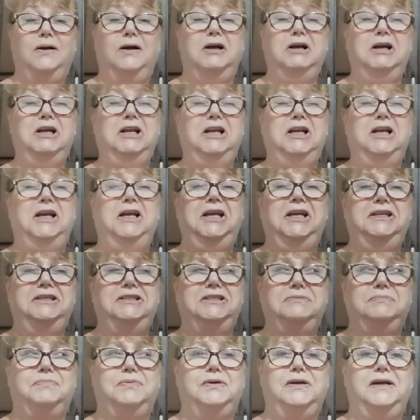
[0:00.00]
I
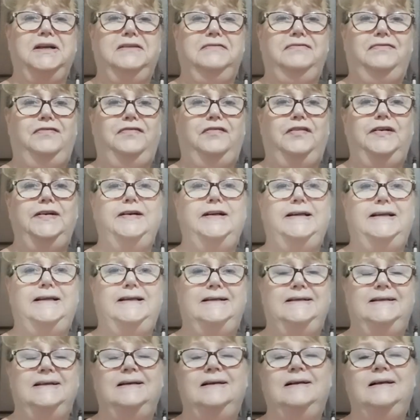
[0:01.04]
need to break
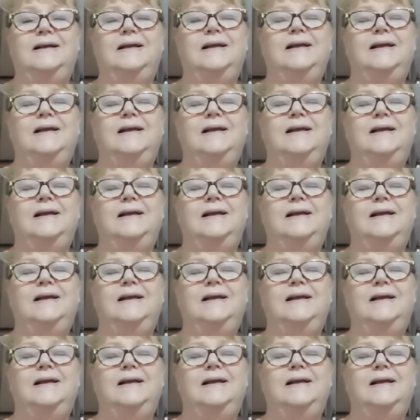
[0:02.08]
free.